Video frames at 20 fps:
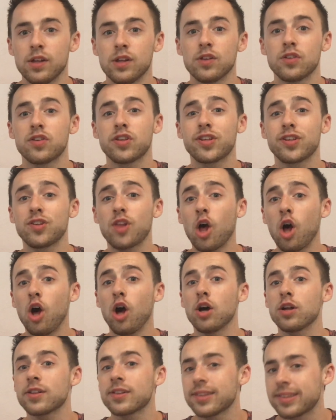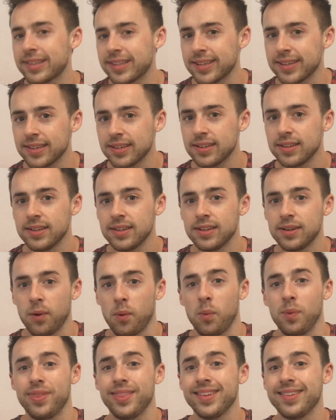Start
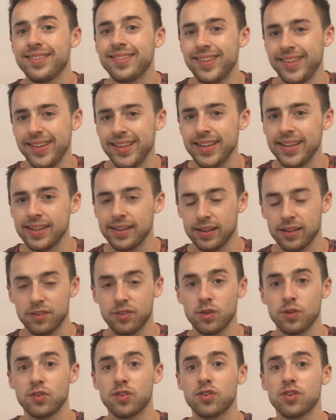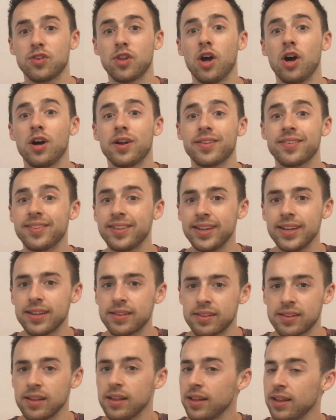with the T, so it's
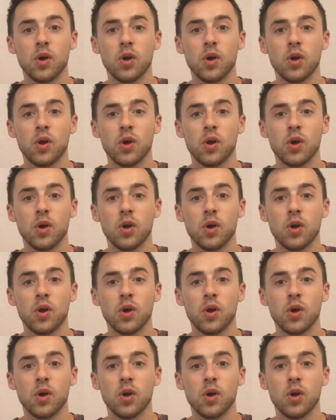started.